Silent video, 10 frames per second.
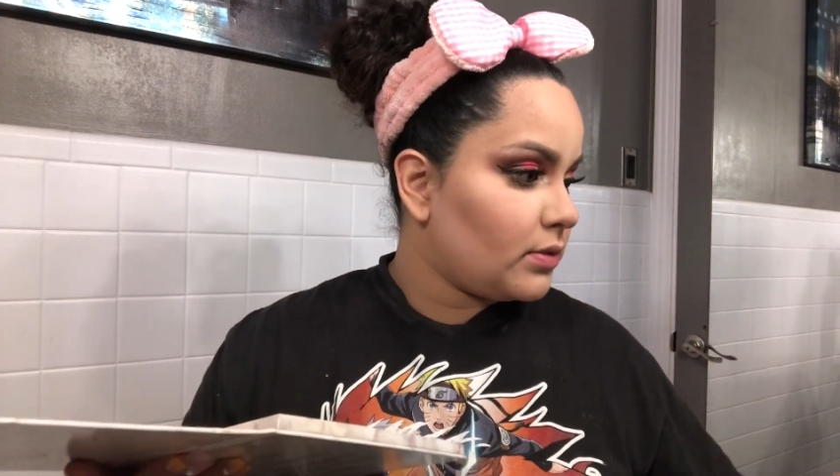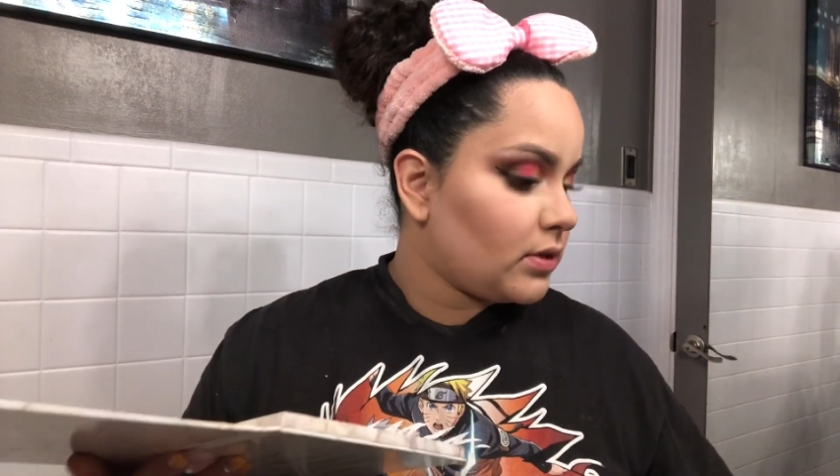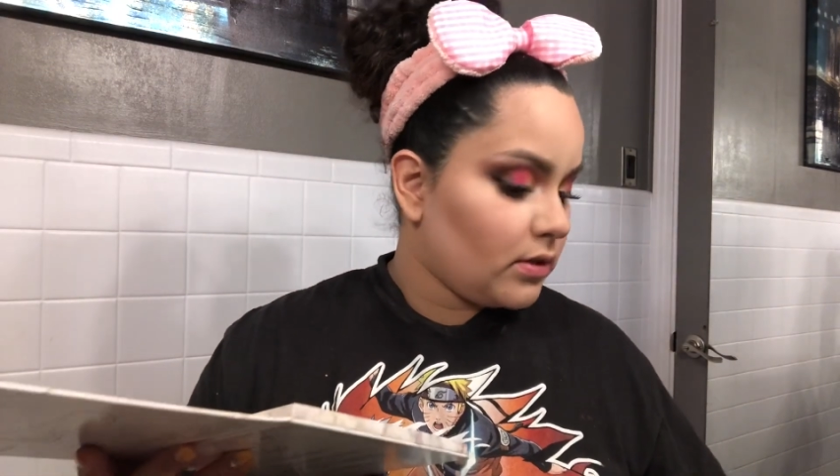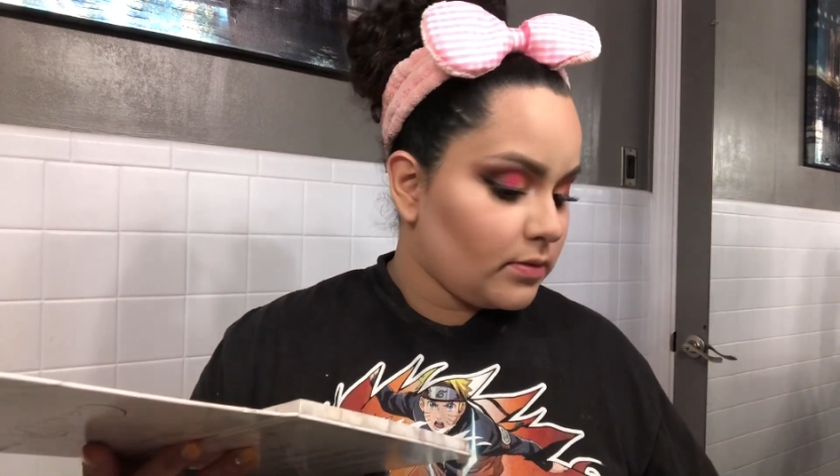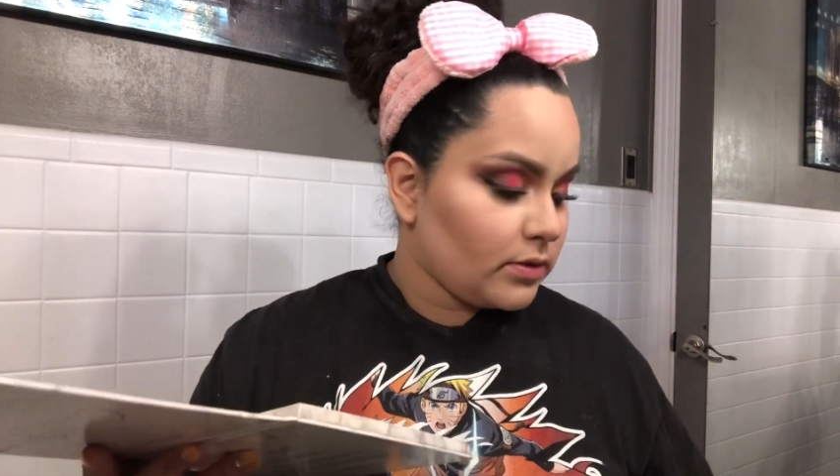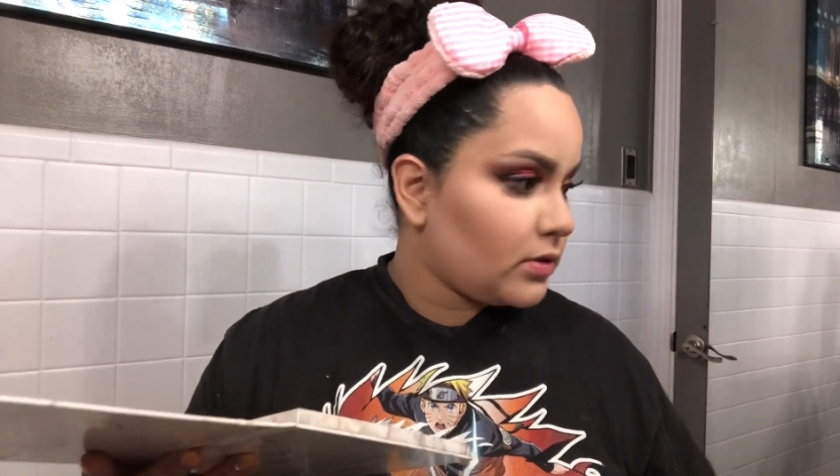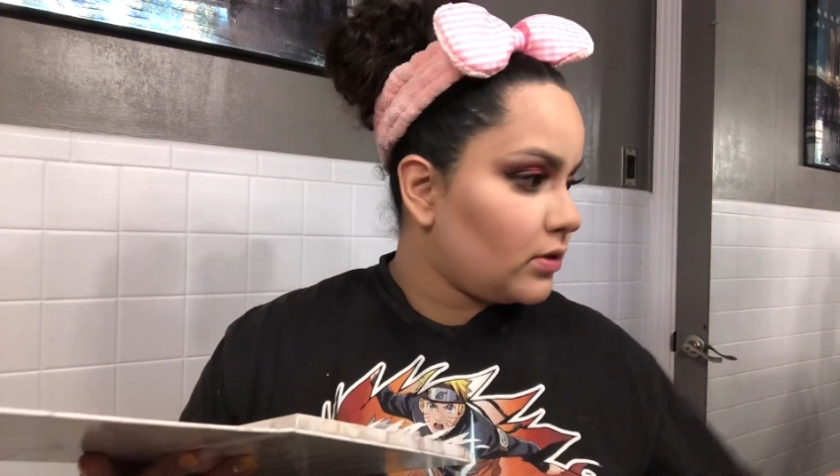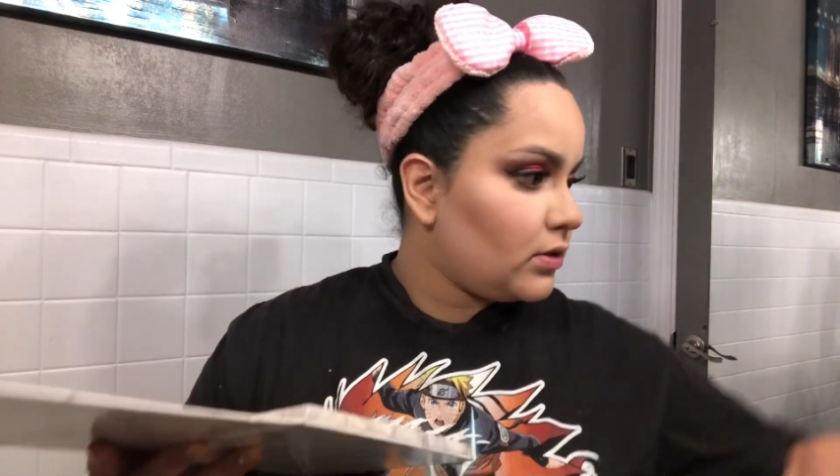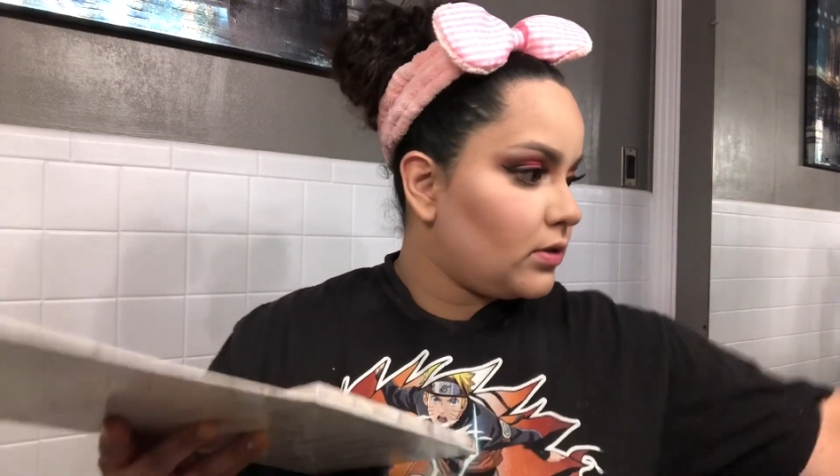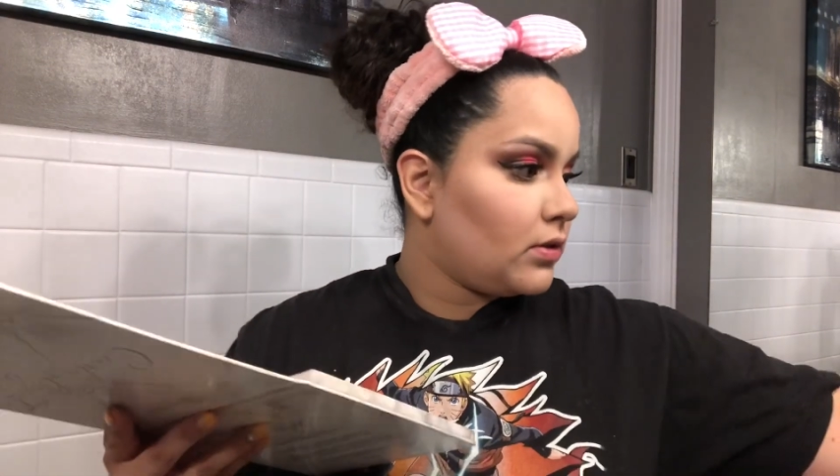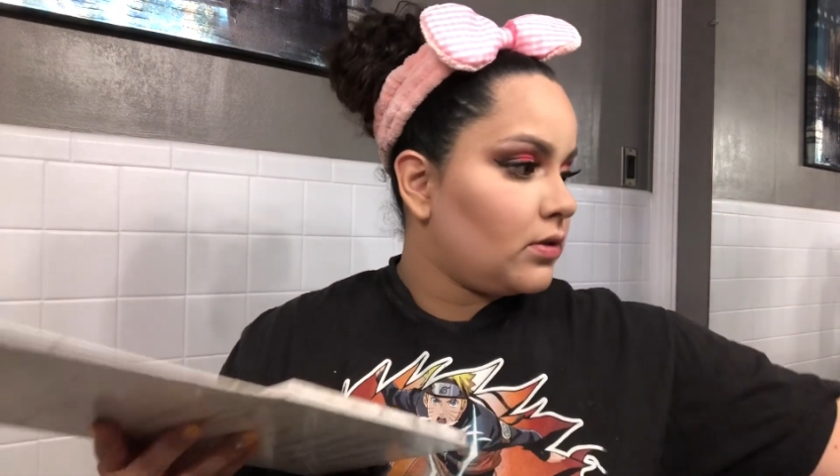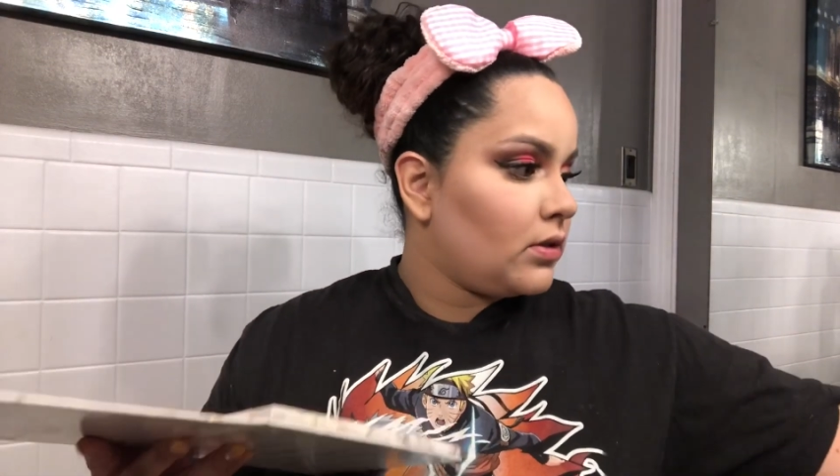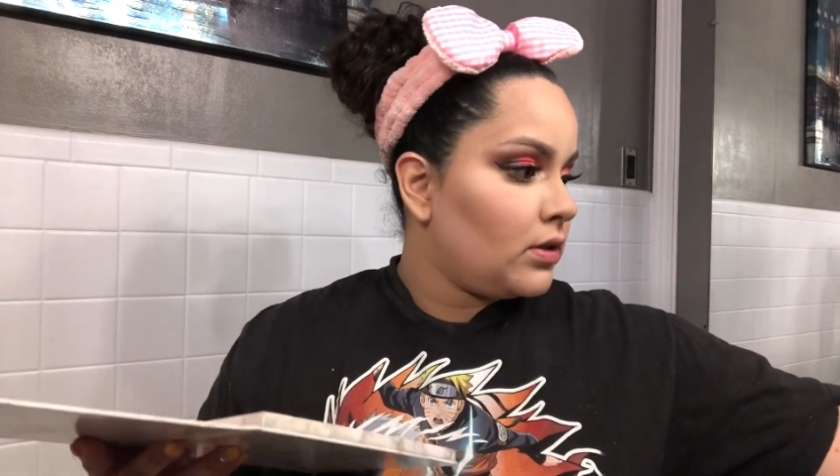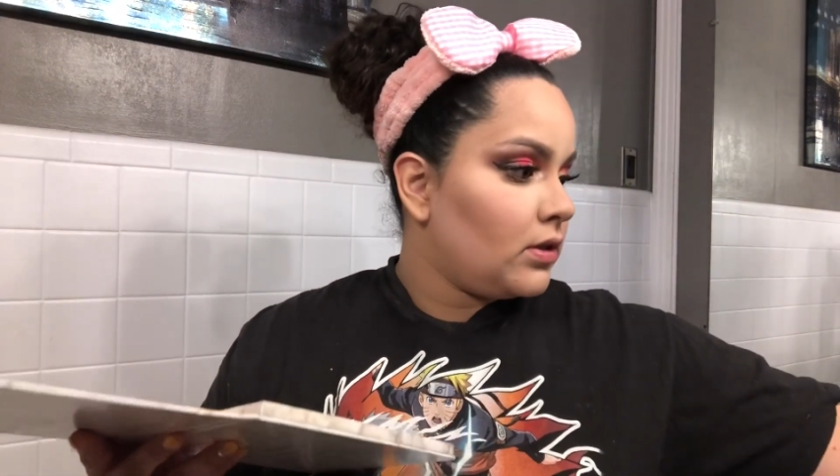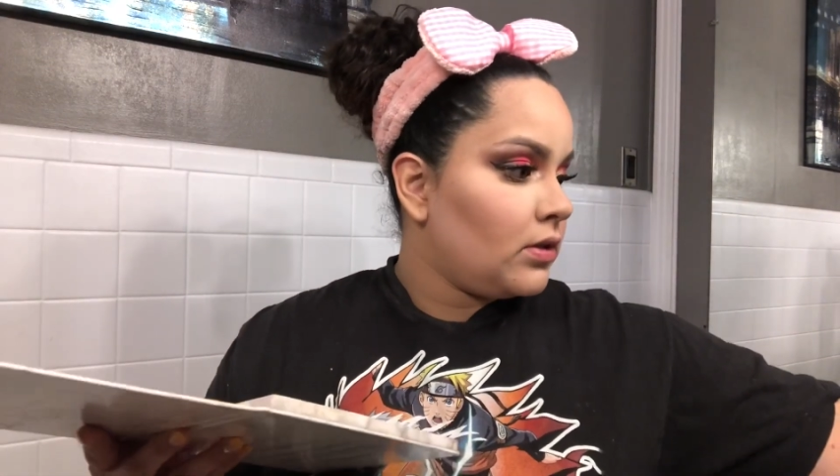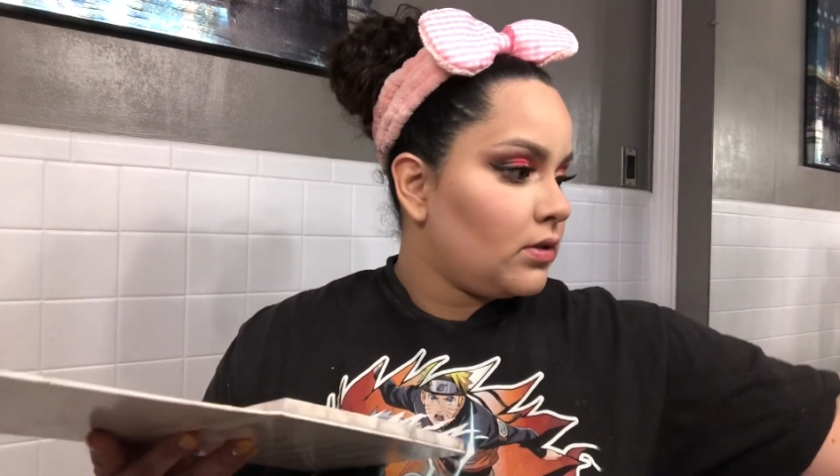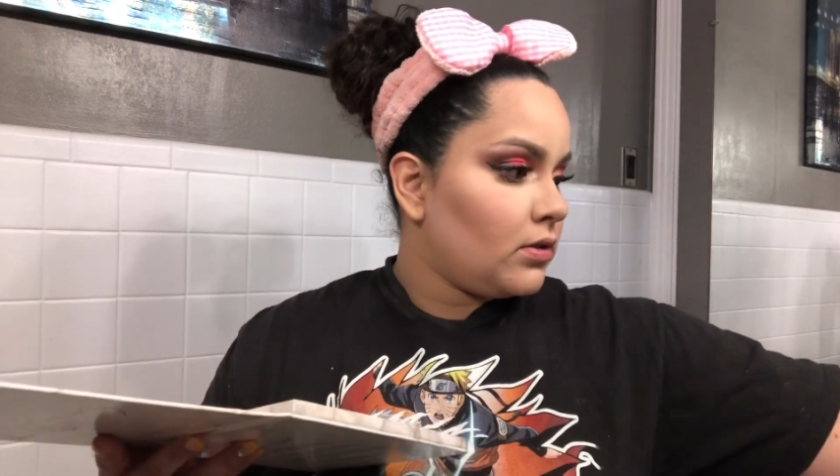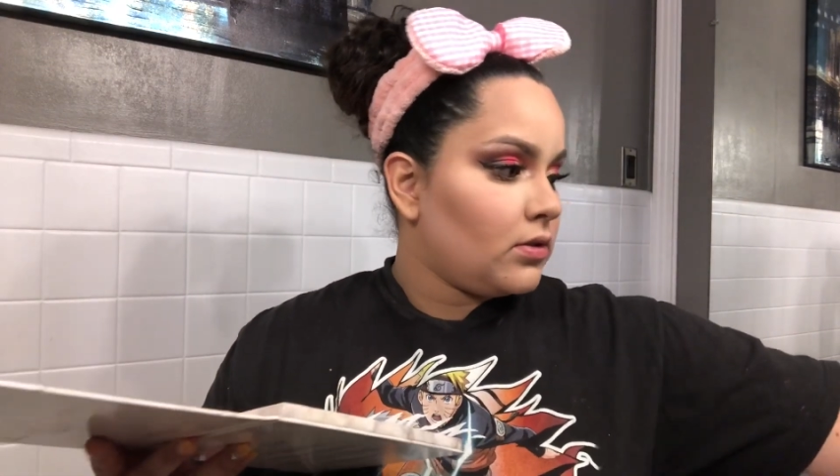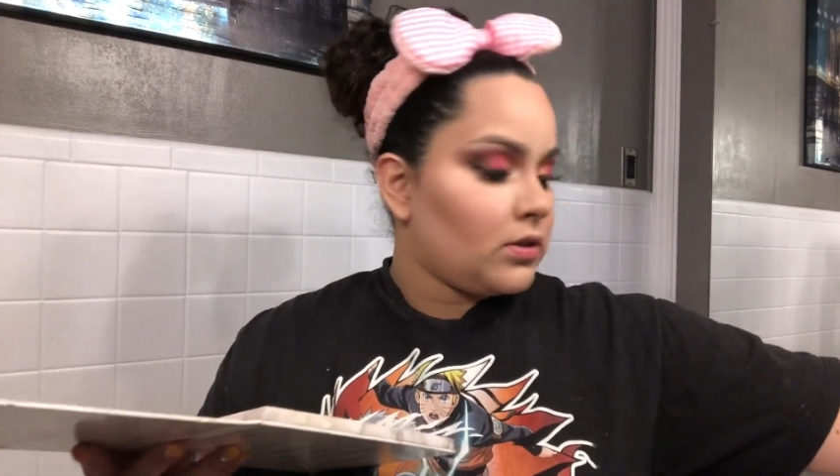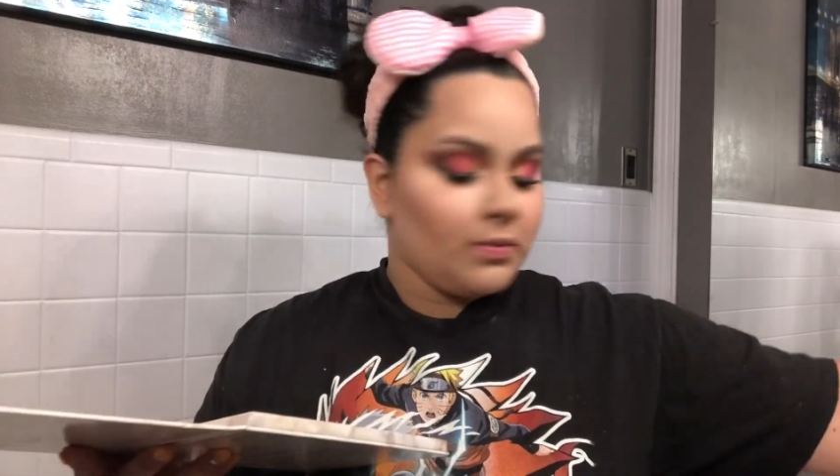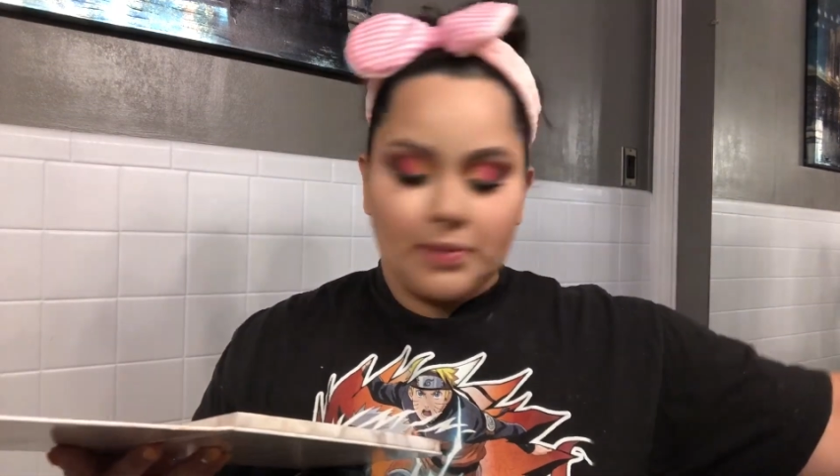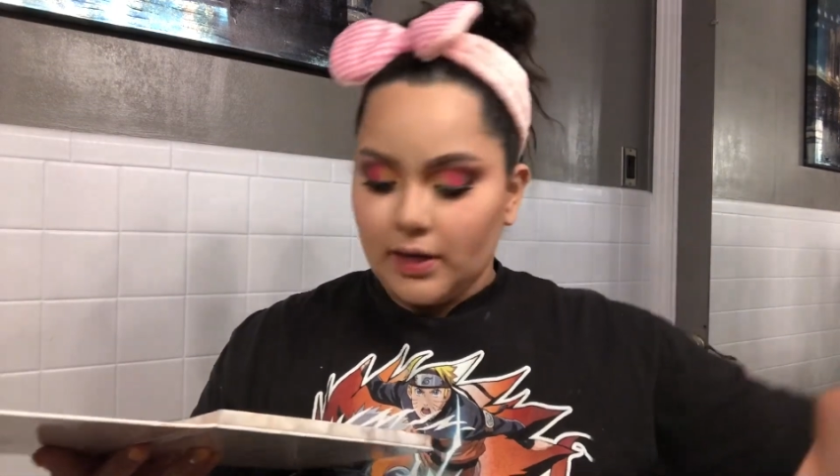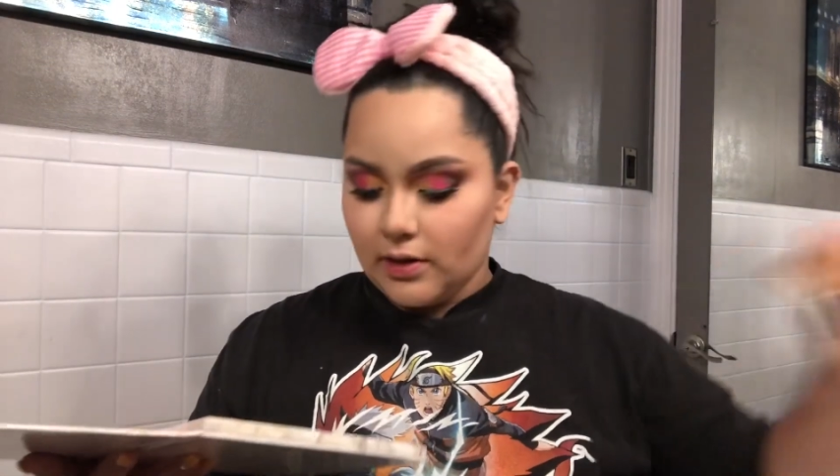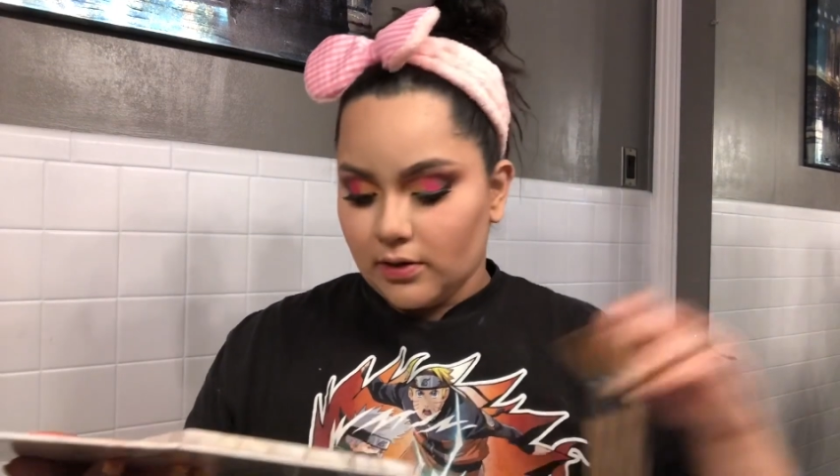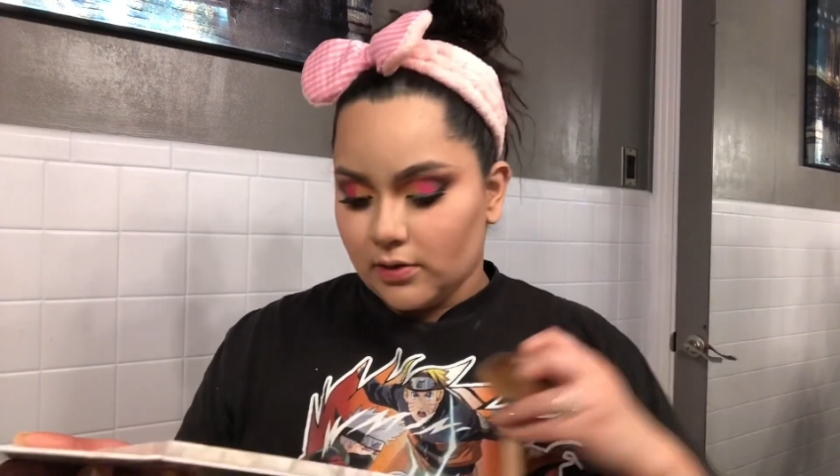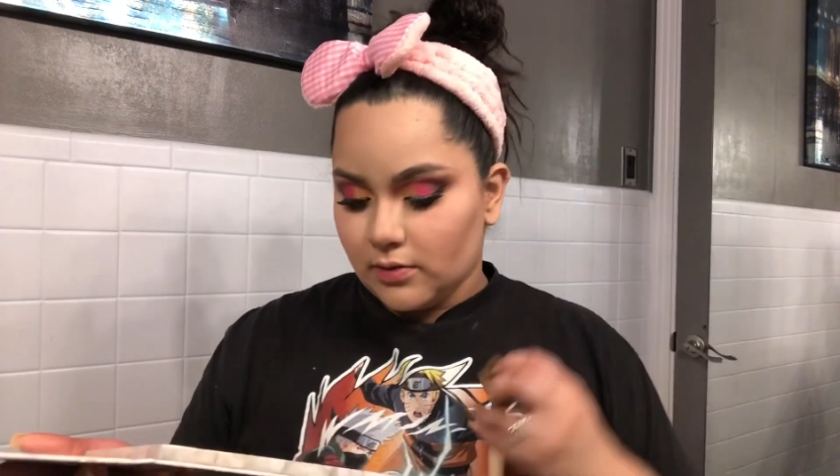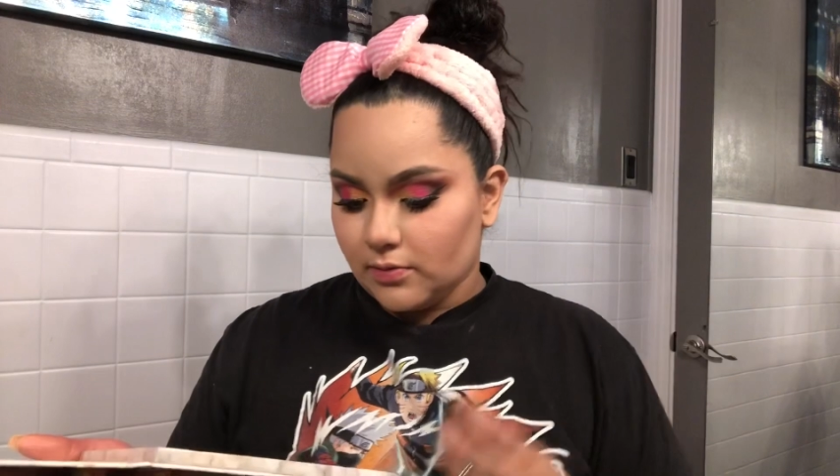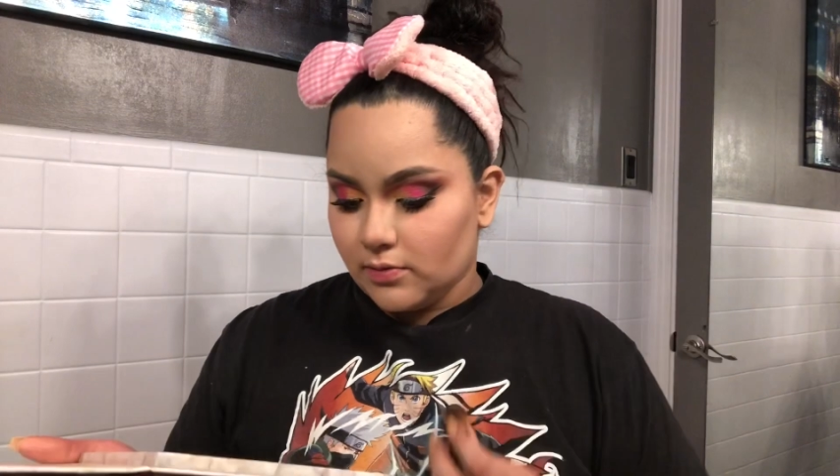So I'm just going to use the powder